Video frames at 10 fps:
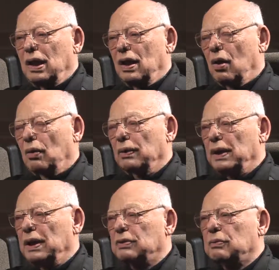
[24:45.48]

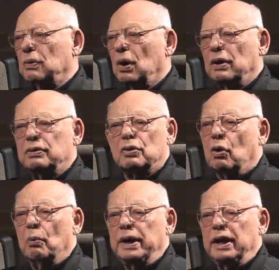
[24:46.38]
That's
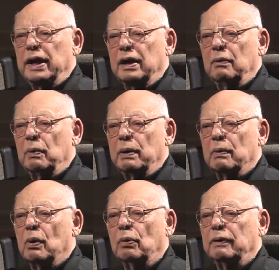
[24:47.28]
all we did. We
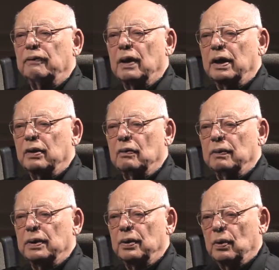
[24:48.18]
were only flying over
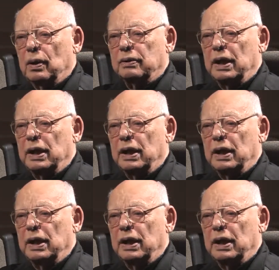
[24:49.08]
the north.